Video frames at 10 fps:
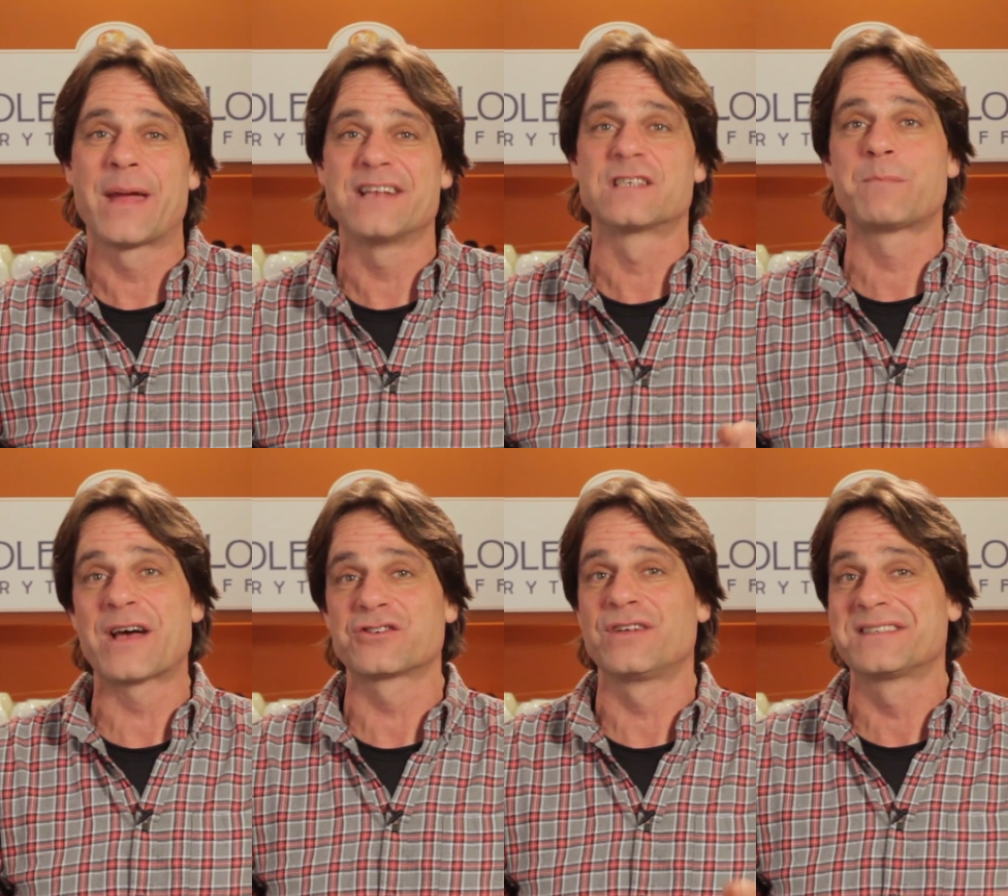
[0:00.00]
paid
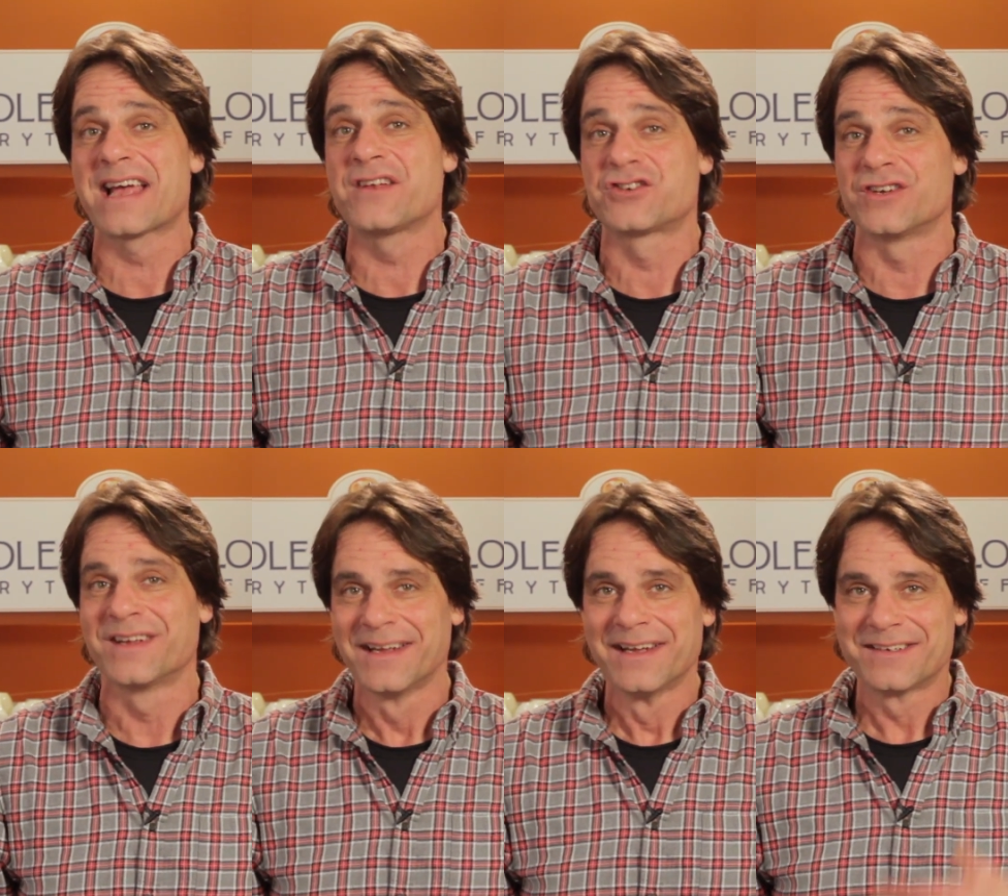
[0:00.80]
special
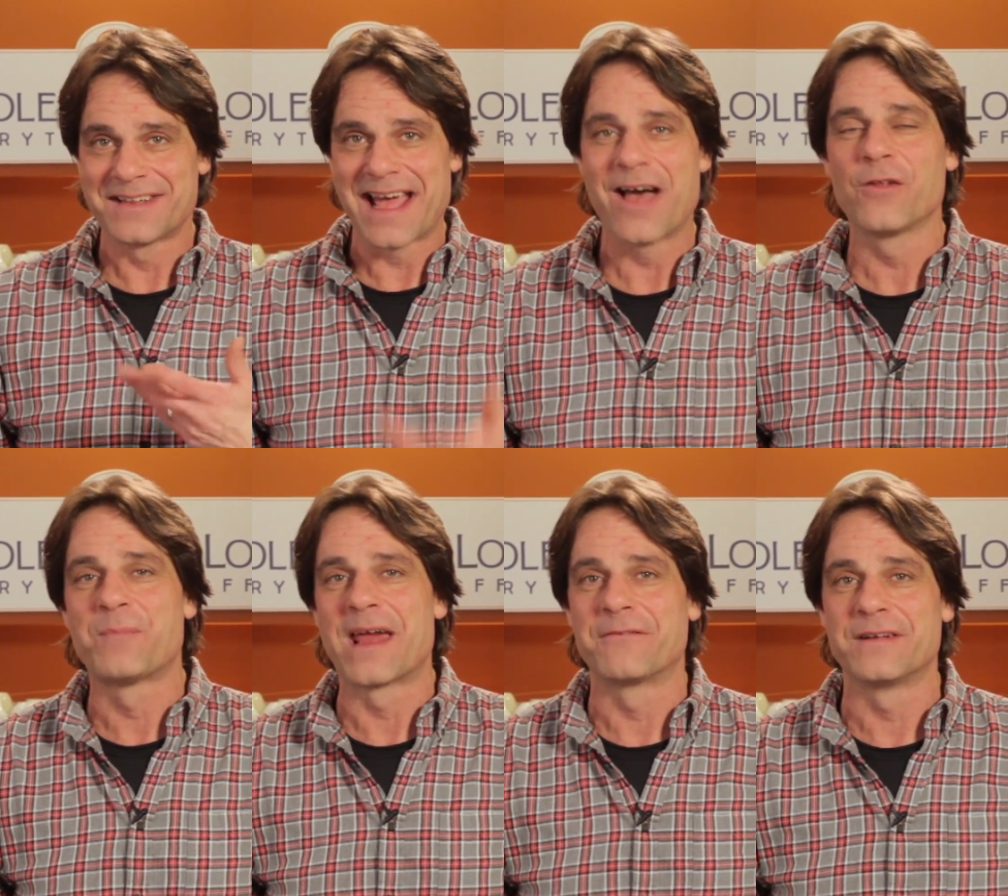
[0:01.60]
attention to the health
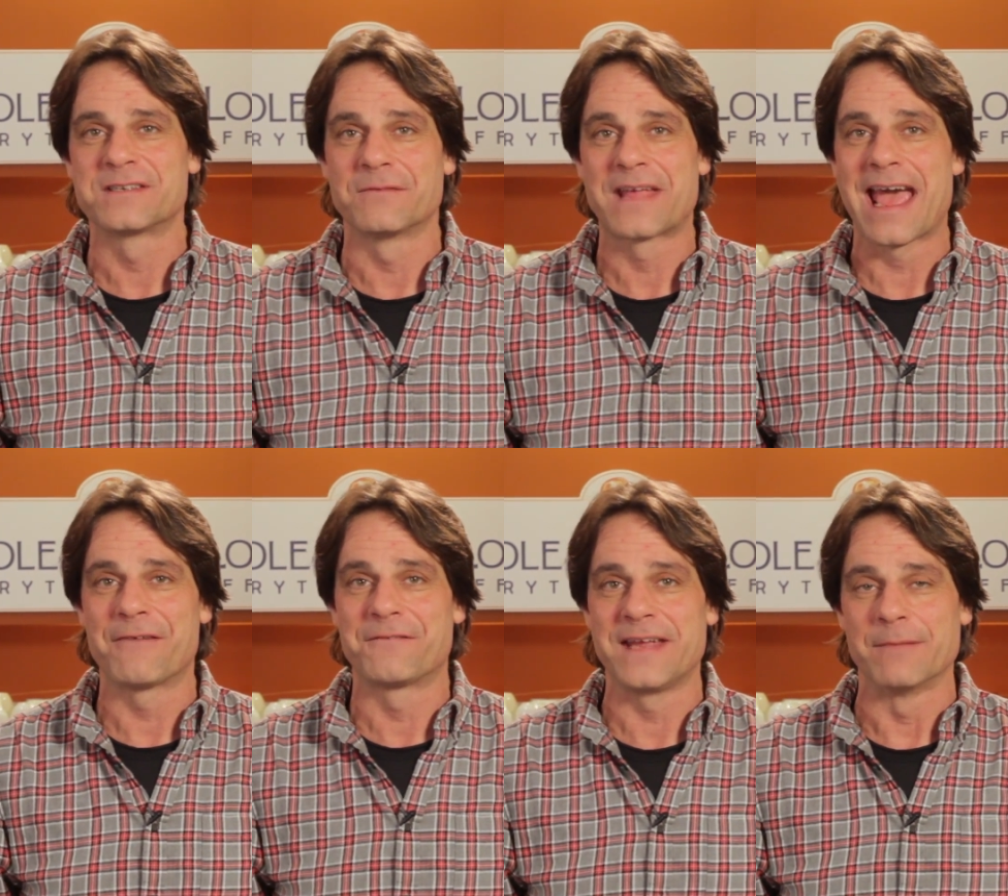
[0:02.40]
benefits of
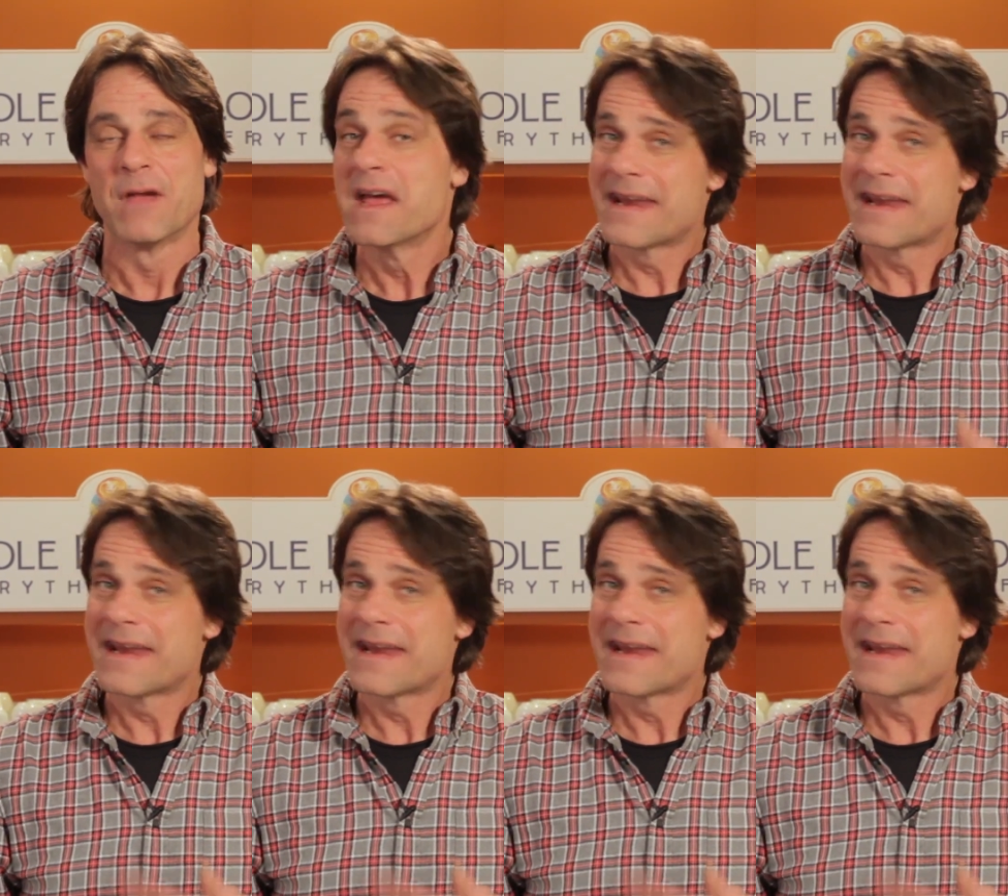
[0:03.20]
caffeine.